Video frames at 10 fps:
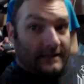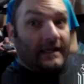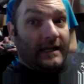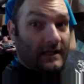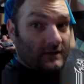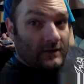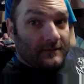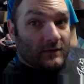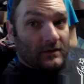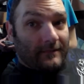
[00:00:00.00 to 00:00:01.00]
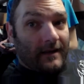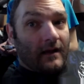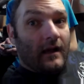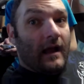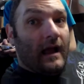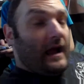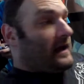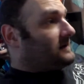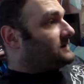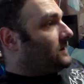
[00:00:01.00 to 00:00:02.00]
See, he knows what I'm talking about.
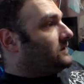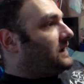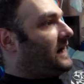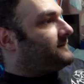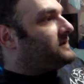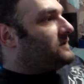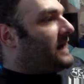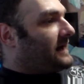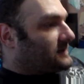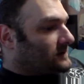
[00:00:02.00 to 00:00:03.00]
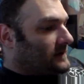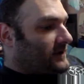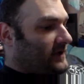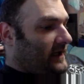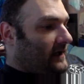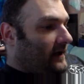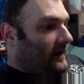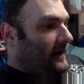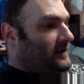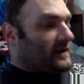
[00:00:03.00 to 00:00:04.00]
And so you have to do that sort of shit
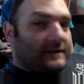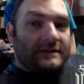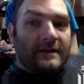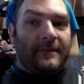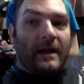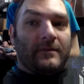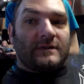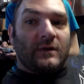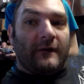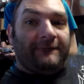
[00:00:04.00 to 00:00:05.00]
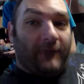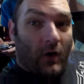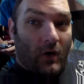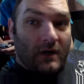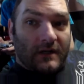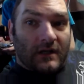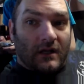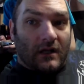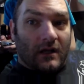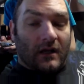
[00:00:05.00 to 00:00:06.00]
just to be able to afford
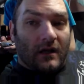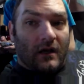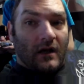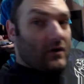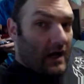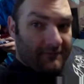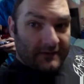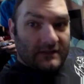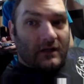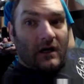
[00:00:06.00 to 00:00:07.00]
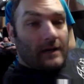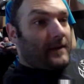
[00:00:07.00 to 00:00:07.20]
a graphics card.